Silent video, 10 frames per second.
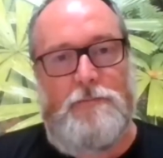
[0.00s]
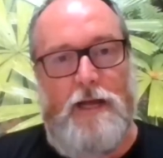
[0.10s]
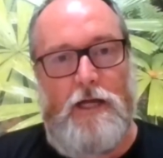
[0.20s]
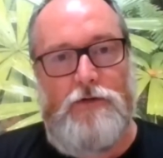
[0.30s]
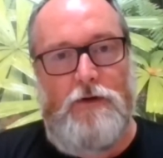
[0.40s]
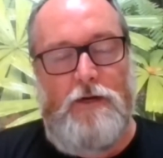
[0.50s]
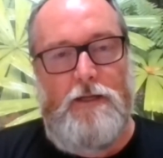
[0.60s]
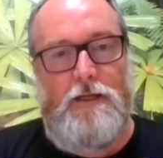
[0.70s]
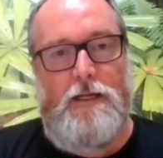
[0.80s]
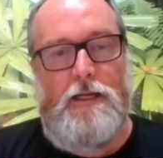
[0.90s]

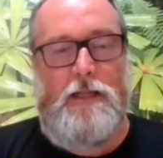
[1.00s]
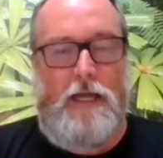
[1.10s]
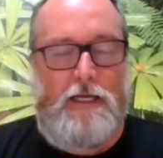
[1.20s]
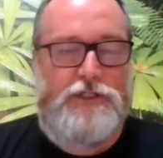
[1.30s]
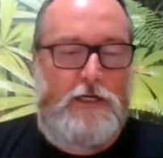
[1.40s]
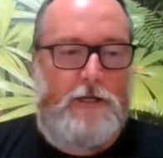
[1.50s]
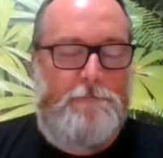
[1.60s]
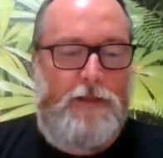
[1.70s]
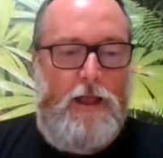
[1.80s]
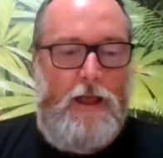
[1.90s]
Sumatra last year.